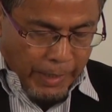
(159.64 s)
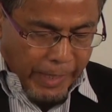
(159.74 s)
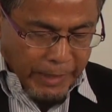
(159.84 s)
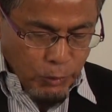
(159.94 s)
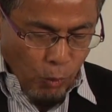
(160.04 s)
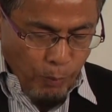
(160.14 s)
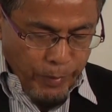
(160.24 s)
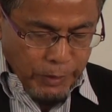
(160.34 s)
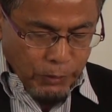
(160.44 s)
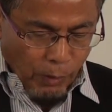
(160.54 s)
There is no
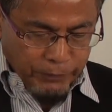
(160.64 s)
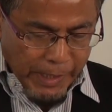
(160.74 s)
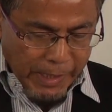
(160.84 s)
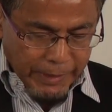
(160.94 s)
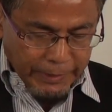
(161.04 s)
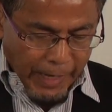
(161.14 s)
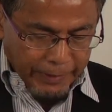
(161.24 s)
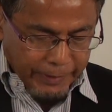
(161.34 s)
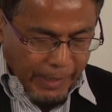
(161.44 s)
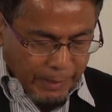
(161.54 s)
means of the learned
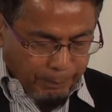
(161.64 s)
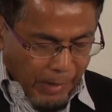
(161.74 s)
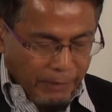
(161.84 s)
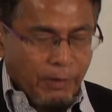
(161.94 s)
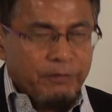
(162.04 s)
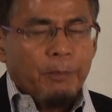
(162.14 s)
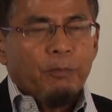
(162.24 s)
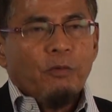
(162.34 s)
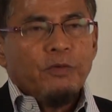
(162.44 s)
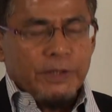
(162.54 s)
other than the path of the
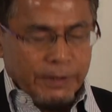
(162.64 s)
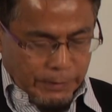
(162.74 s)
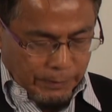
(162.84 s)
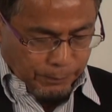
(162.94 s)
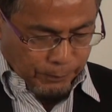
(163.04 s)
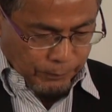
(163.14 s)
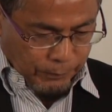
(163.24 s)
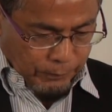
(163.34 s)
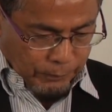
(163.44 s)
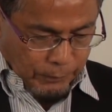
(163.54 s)
prophets.
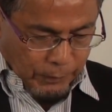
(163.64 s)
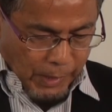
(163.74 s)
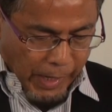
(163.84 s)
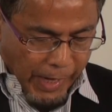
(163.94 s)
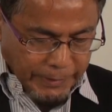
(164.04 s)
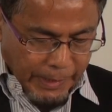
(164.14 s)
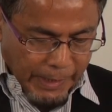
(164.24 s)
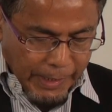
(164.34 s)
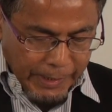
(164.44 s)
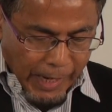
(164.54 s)
As the
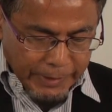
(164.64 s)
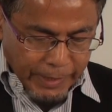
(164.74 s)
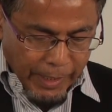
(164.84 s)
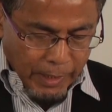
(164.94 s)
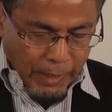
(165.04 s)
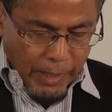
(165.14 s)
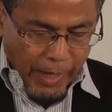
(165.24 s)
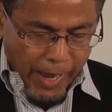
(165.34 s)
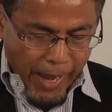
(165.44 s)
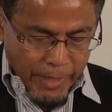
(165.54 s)
learned are the
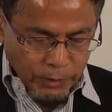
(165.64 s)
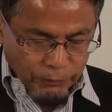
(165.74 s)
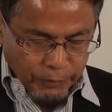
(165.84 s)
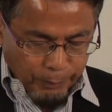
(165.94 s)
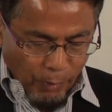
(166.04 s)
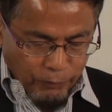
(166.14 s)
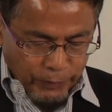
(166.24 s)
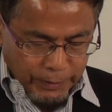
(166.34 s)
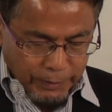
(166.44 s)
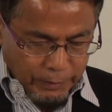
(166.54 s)
hairs of the
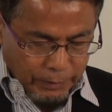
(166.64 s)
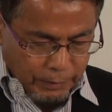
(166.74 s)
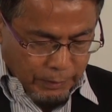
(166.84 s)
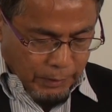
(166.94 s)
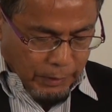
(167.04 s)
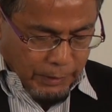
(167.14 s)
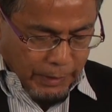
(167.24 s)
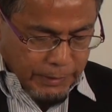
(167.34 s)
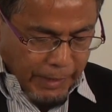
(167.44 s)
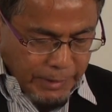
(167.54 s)
prophet.
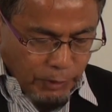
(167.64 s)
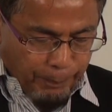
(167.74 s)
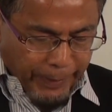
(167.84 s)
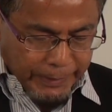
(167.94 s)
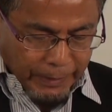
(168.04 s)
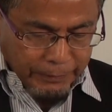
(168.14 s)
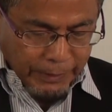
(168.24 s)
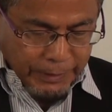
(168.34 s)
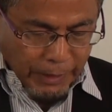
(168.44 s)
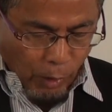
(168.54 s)
The science of practical
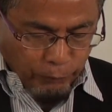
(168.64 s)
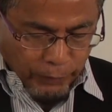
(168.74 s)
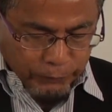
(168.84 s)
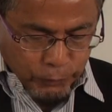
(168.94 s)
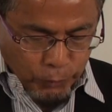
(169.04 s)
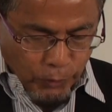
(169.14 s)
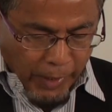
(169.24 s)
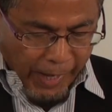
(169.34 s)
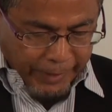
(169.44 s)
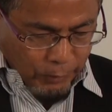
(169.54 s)
religion of two
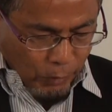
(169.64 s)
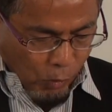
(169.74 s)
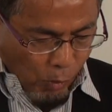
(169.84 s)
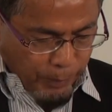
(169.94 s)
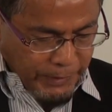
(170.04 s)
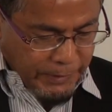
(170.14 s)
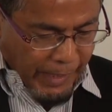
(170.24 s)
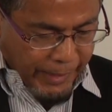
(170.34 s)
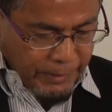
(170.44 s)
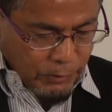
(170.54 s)
kinds, open
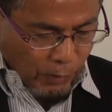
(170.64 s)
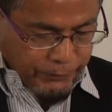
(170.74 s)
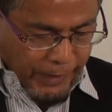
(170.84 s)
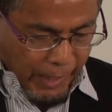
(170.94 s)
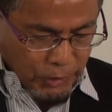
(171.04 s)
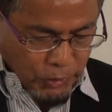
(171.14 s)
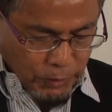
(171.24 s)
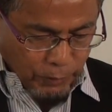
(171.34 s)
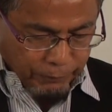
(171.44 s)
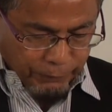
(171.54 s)
science of the
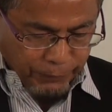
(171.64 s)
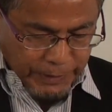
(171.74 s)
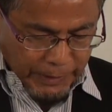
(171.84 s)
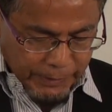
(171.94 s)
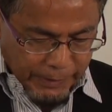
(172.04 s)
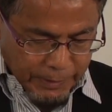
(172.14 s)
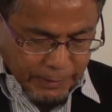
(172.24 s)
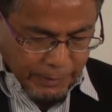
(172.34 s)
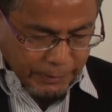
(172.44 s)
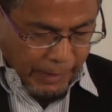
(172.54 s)
actions of the physical
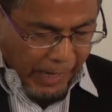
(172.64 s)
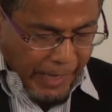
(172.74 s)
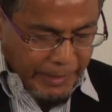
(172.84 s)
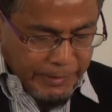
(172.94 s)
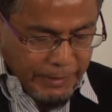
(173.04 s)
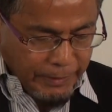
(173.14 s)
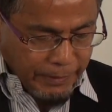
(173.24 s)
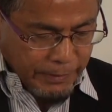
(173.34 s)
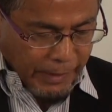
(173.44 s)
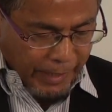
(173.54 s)
senses and the
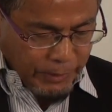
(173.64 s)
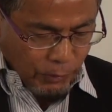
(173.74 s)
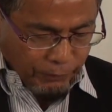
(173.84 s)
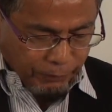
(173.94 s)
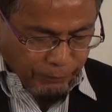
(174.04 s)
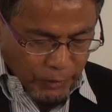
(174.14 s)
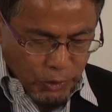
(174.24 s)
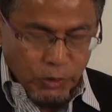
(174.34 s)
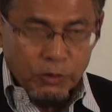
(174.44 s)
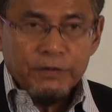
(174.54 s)
secret science of the
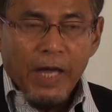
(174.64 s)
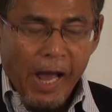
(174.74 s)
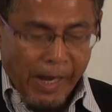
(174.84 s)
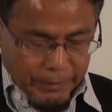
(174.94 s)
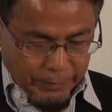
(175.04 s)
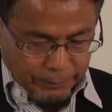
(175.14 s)
functions of the heart.